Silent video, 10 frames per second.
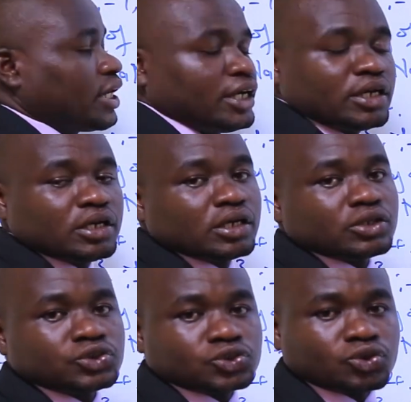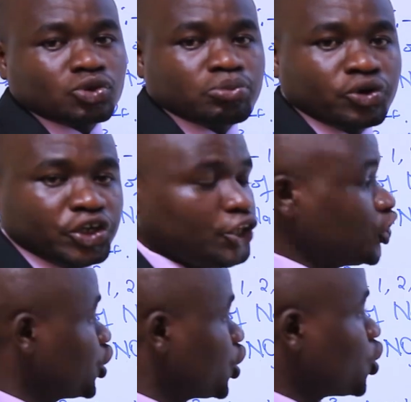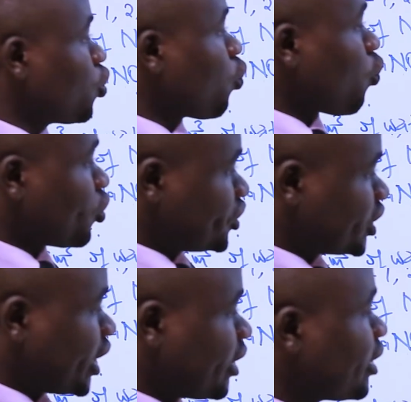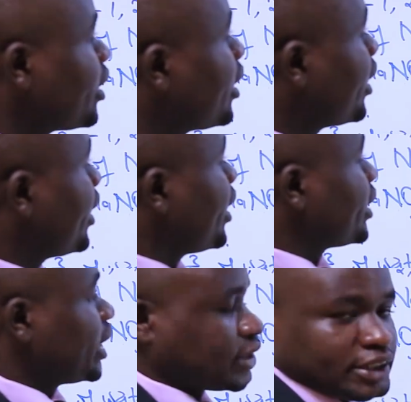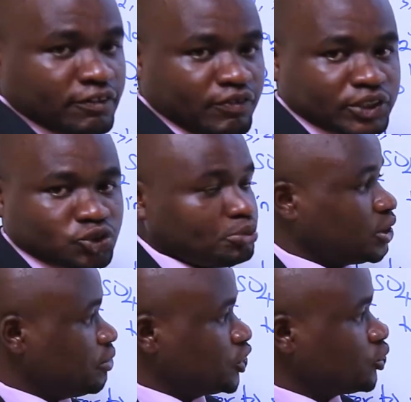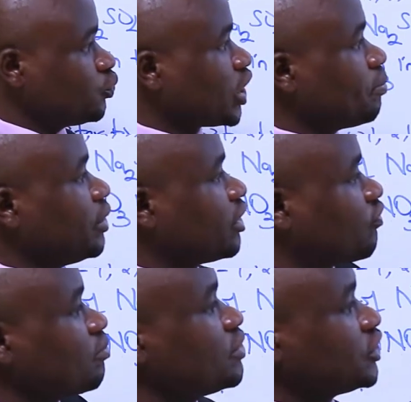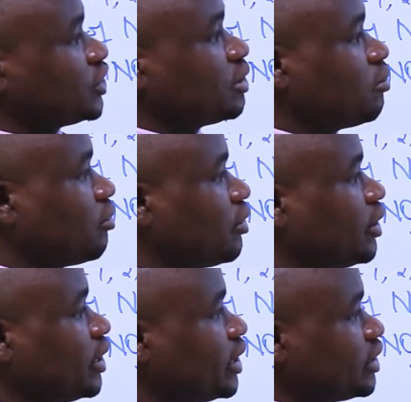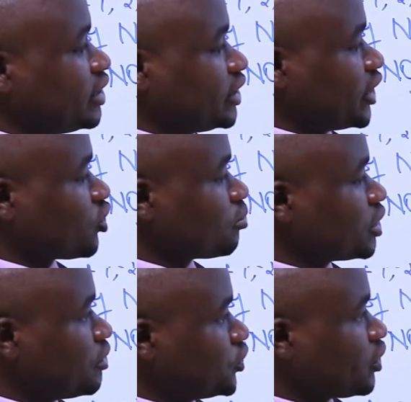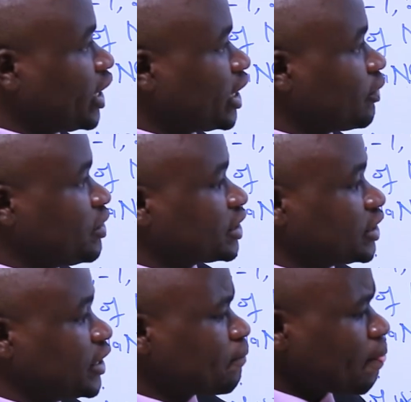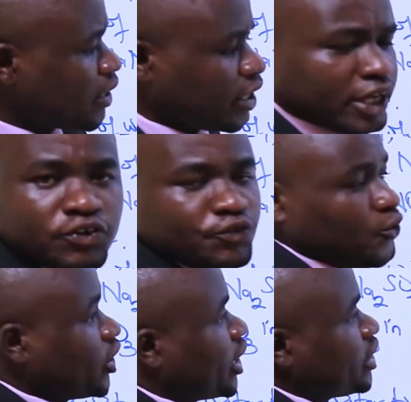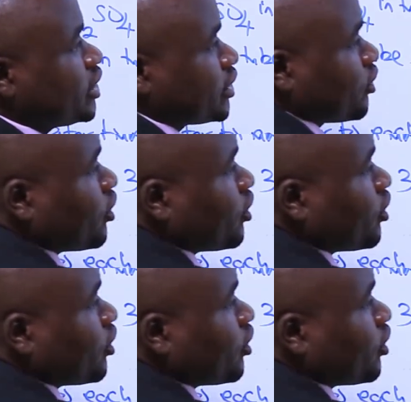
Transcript: are soluble in water. That's the first observation you can make from this table. The second observation, Lana, we are saying, if you look at this